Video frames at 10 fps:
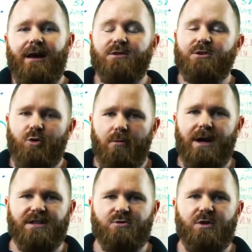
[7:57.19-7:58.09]
And what's cool
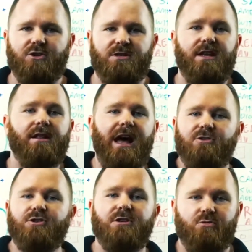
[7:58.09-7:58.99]
about the switchers is it
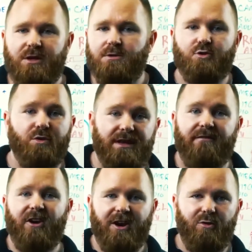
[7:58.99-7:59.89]
allows you to switch between
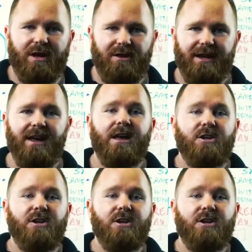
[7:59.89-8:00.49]
them very quickly,